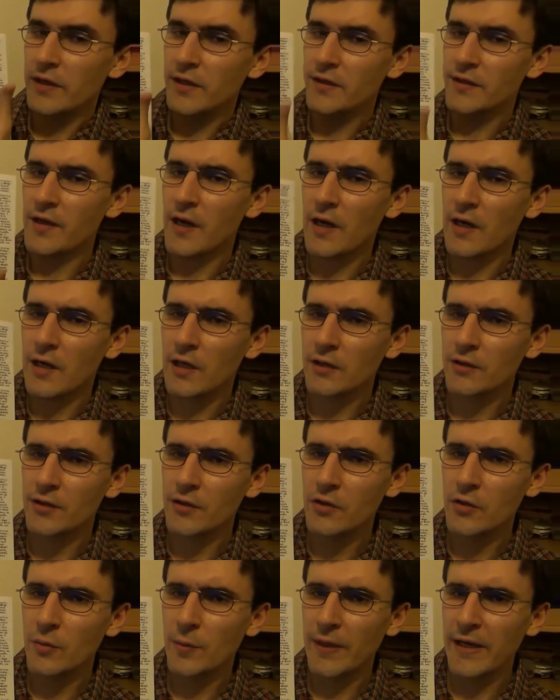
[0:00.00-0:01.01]
These are
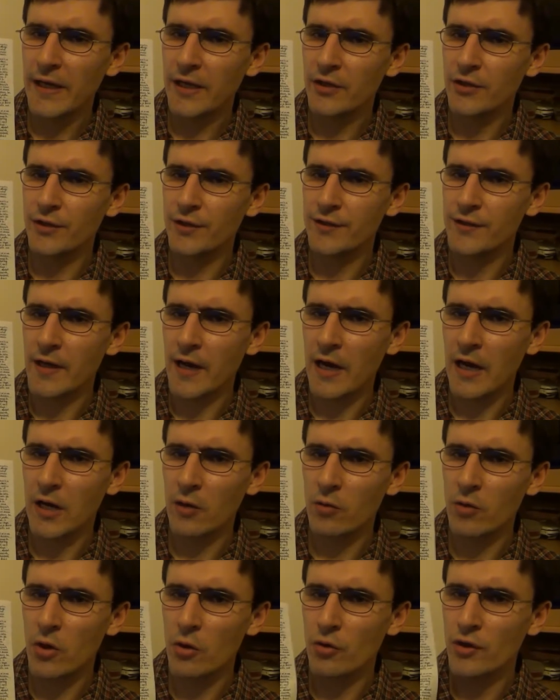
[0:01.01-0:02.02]
2 pages I
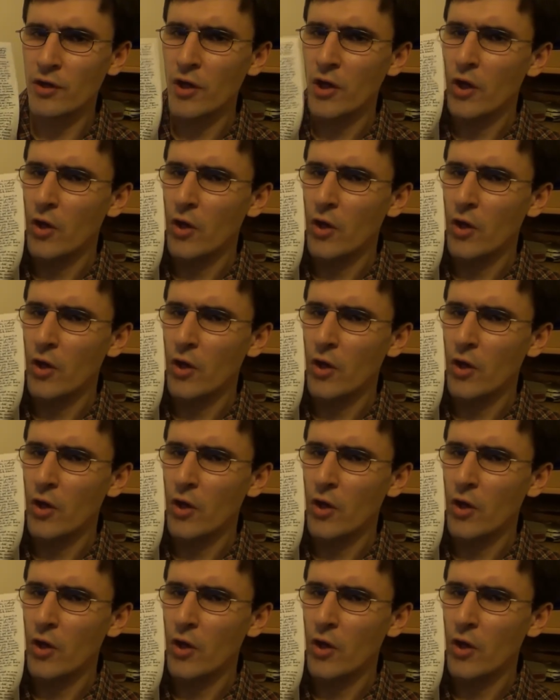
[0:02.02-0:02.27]
wrote